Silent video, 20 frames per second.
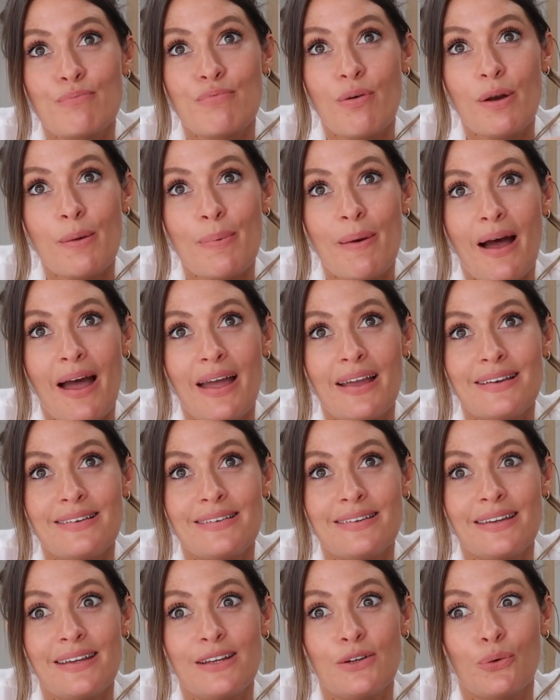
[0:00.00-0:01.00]
probably about
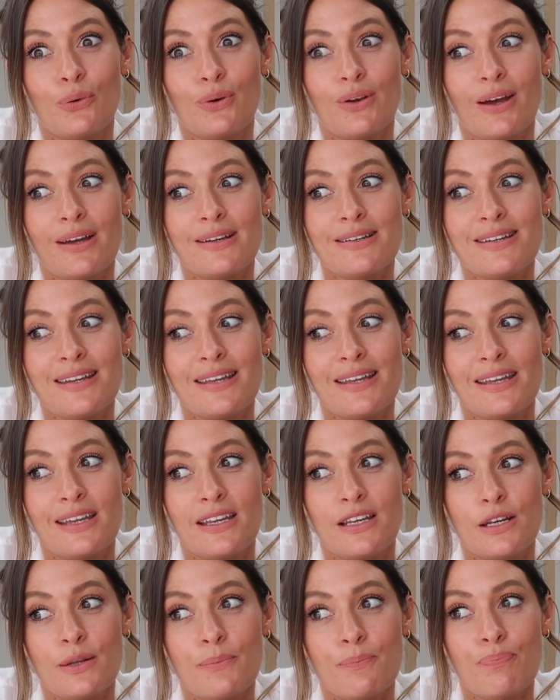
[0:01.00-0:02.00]
18 or
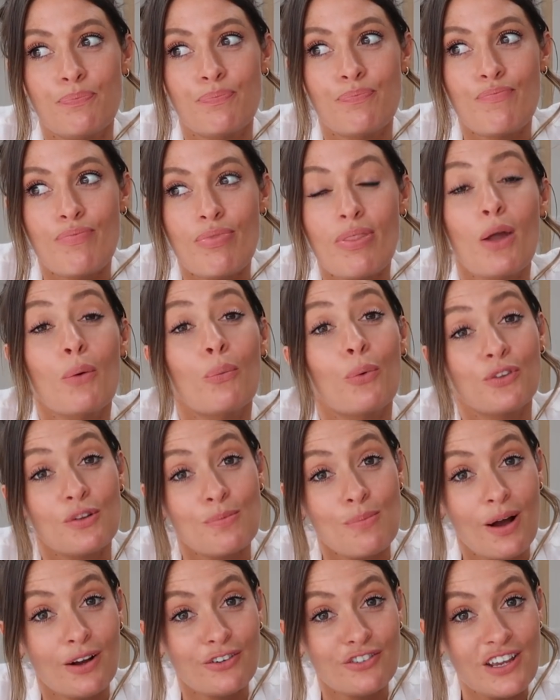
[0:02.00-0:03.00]
19 was a
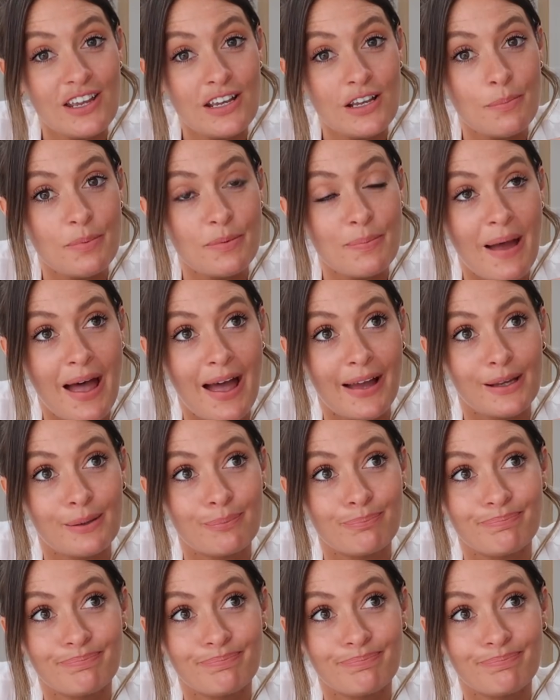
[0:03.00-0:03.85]
Marc Jacobs bag.